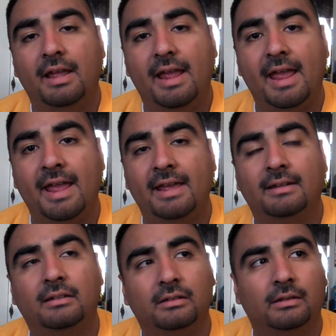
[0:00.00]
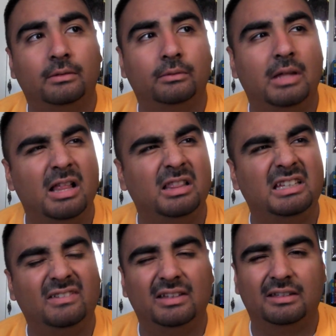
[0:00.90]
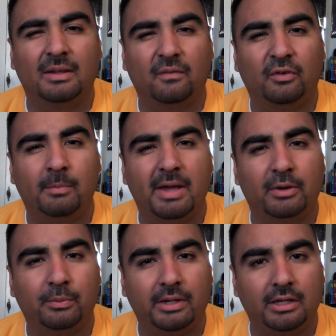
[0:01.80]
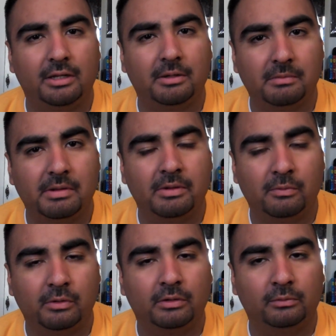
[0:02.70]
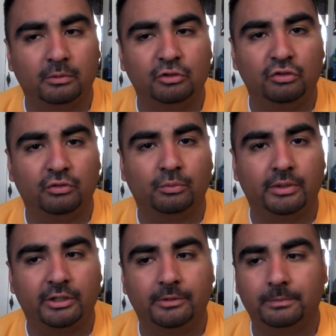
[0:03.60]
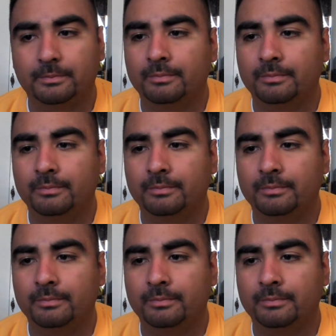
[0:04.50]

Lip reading: and I'll leave this up for about a week and we'll choose a winner.